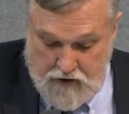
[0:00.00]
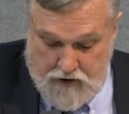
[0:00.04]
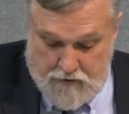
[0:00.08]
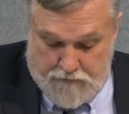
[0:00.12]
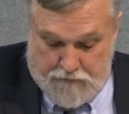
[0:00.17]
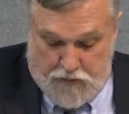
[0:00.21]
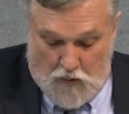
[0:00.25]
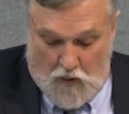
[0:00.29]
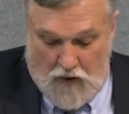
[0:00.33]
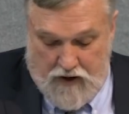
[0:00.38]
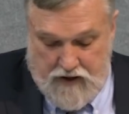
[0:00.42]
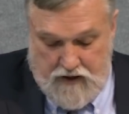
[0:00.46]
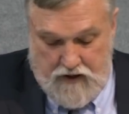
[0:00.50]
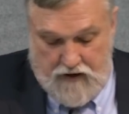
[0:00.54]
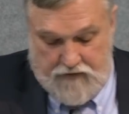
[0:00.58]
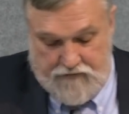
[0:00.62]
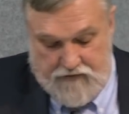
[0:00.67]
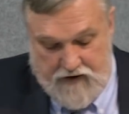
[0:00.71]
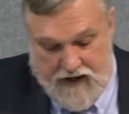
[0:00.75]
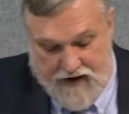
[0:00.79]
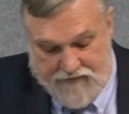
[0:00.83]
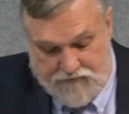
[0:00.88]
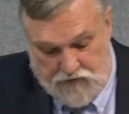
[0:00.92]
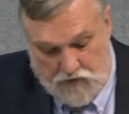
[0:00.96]
The point
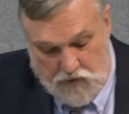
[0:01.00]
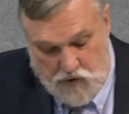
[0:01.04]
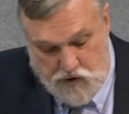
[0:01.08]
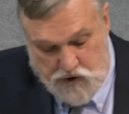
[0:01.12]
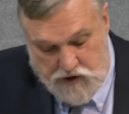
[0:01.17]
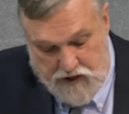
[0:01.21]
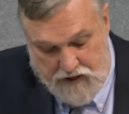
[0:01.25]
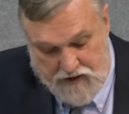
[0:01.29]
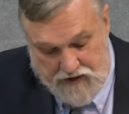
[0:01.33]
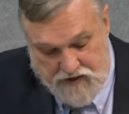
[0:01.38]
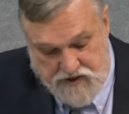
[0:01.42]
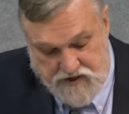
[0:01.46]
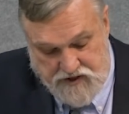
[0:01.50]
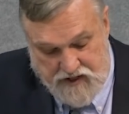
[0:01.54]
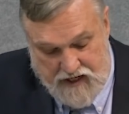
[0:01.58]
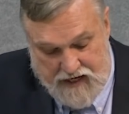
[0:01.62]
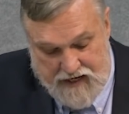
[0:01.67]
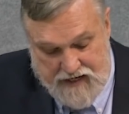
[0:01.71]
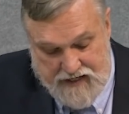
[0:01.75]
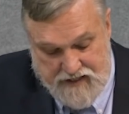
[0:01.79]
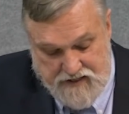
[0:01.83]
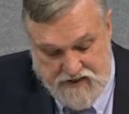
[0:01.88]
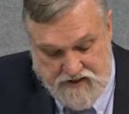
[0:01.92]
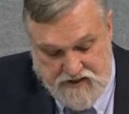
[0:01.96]
of evolutionary
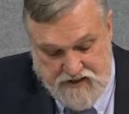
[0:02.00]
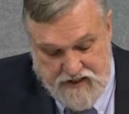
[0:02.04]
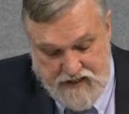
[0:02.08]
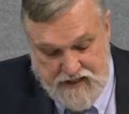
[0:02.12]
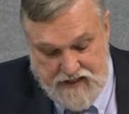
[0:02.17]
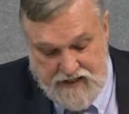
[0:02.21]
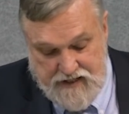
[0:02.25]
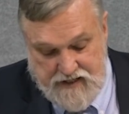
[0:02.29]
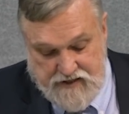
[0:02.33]
science